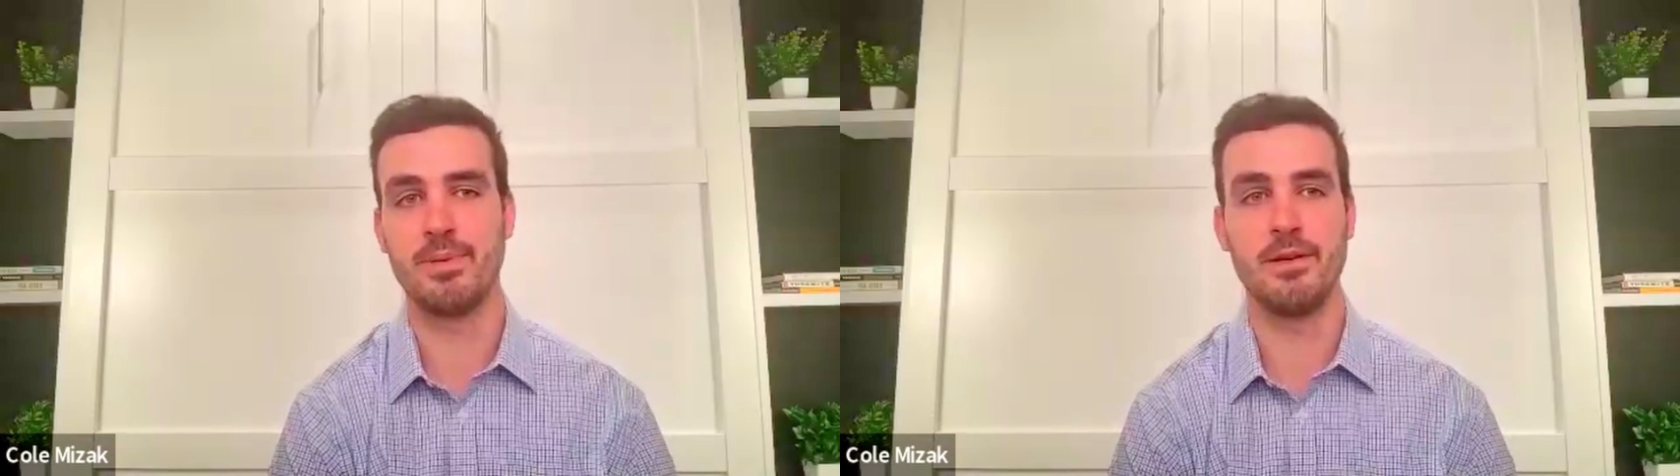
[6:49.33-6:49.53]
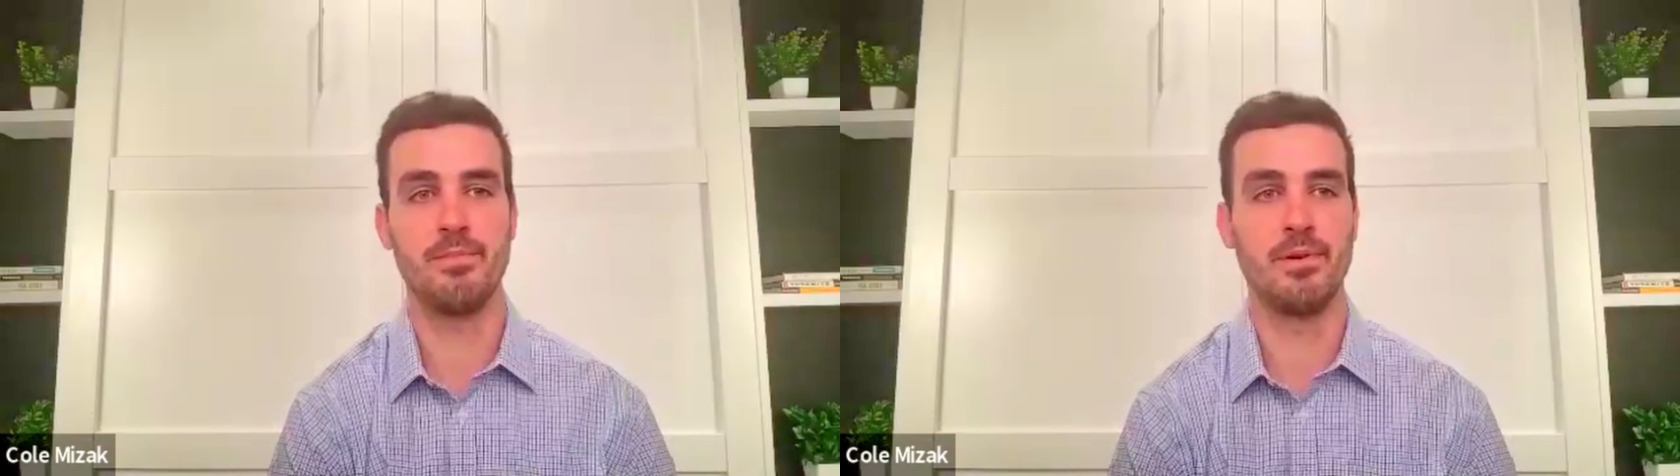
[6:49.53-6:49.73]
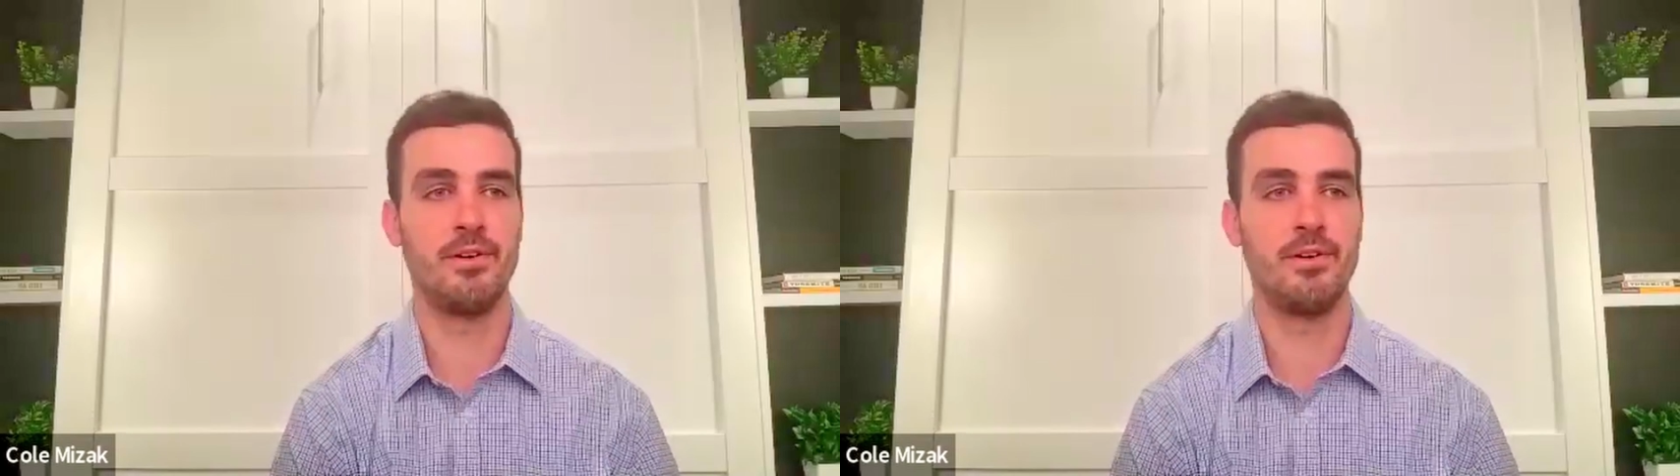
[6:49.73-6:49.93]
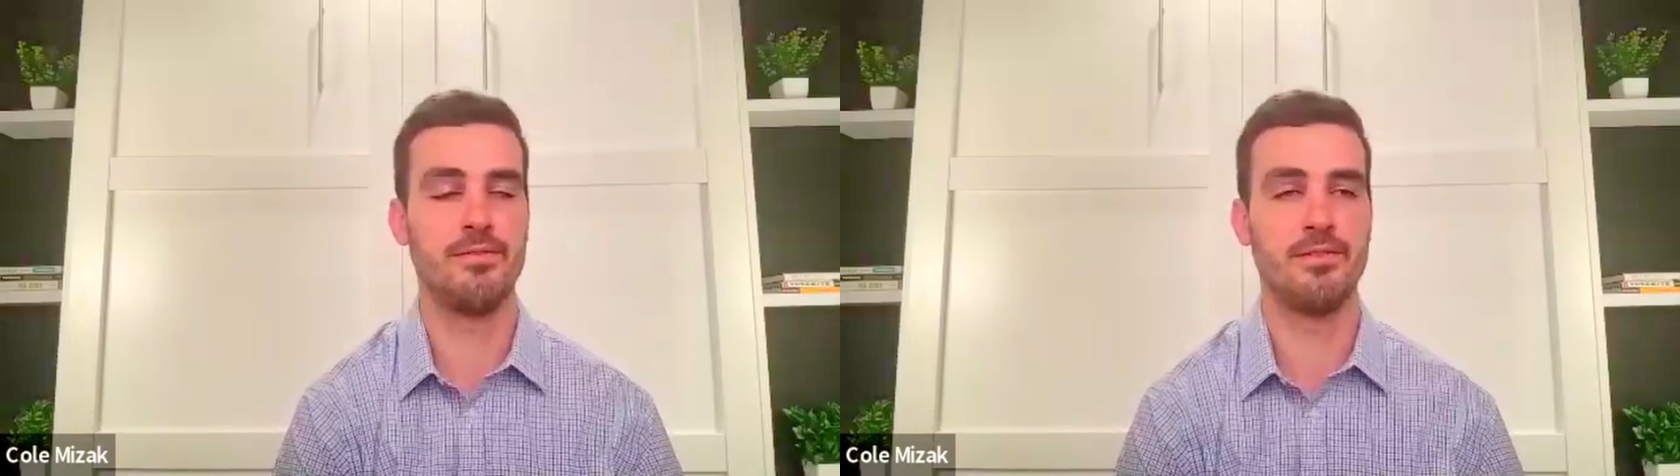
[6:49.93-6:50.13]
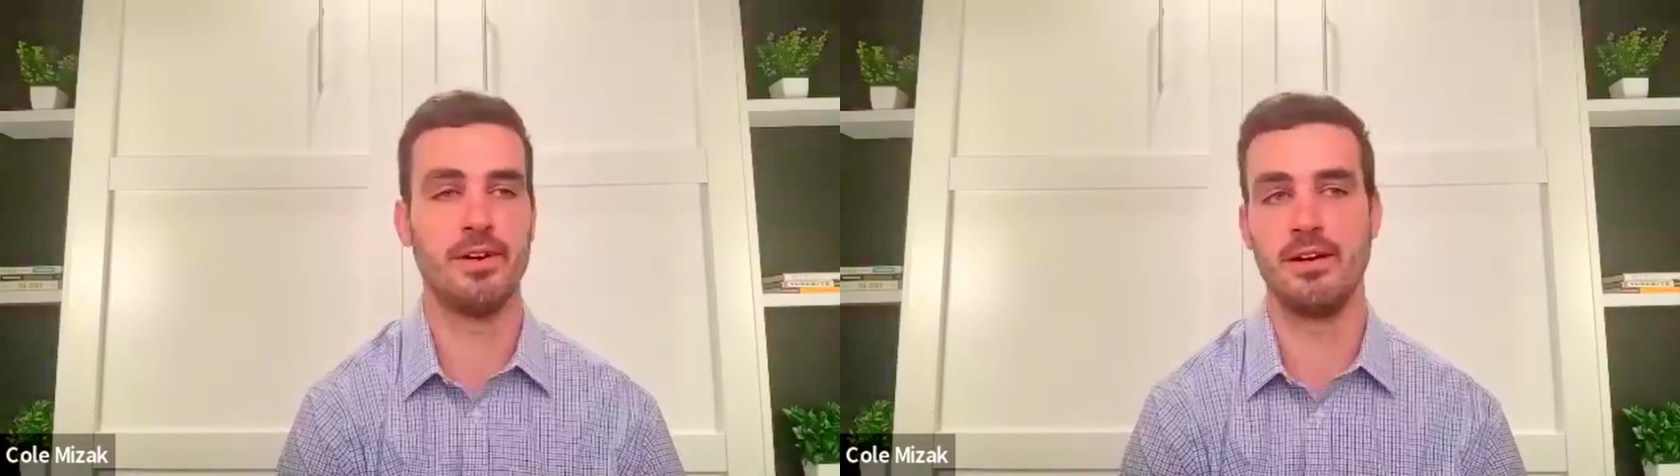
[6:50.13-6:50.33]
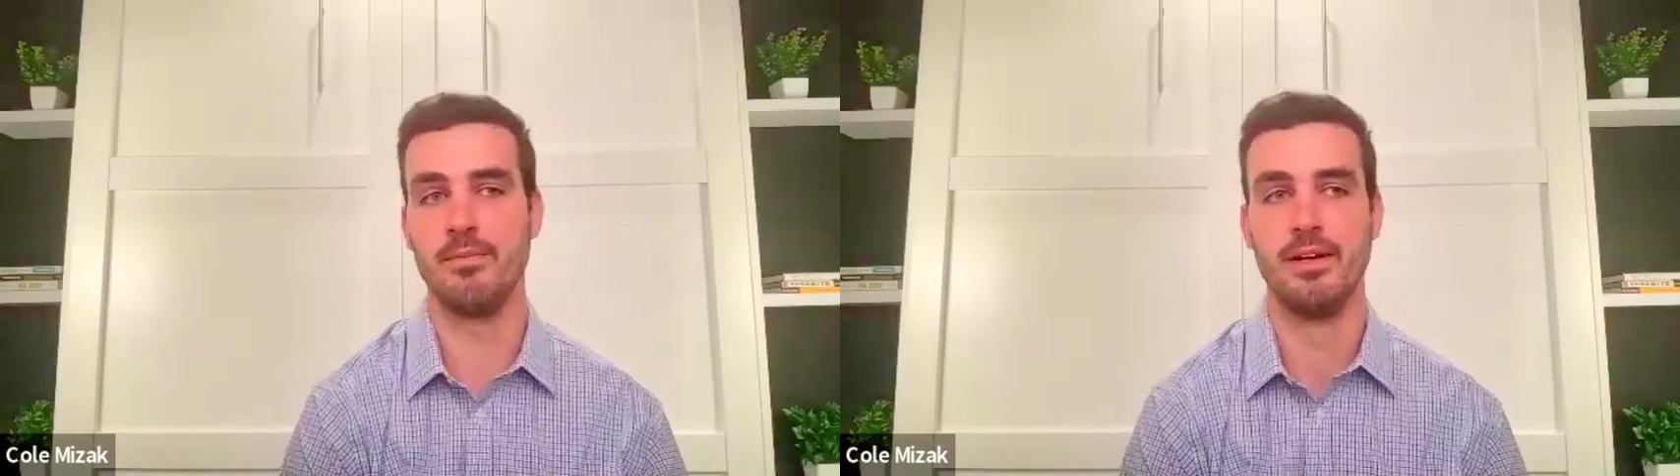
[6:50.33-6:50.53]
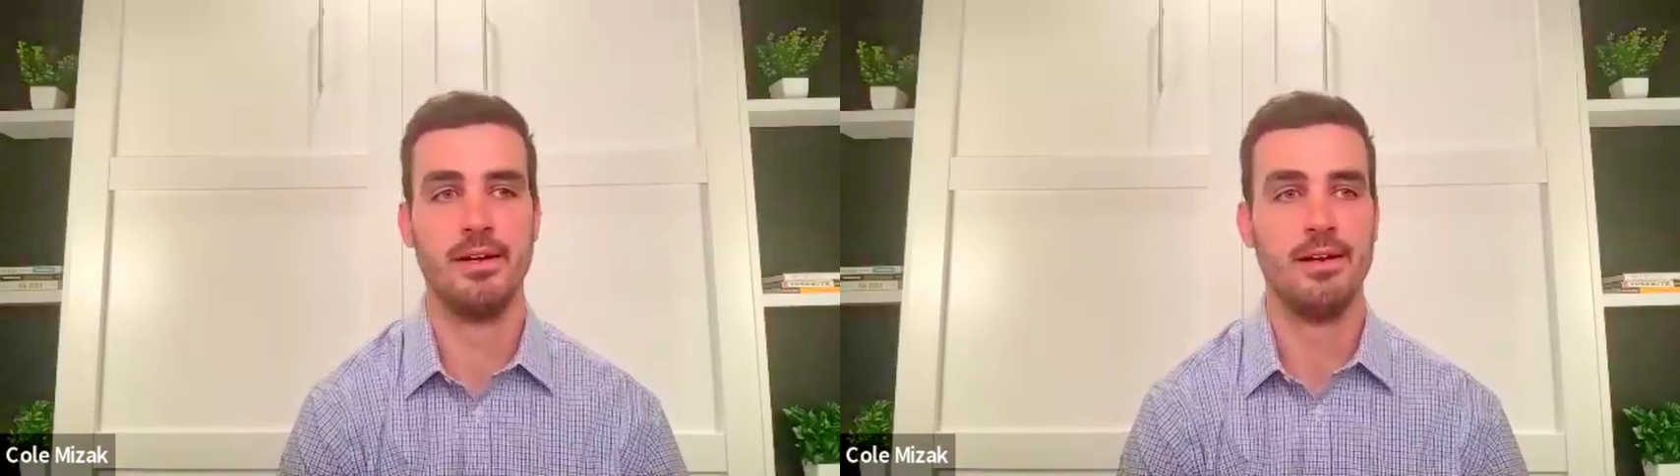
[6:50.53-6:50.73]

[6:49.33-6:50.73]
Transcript: people, from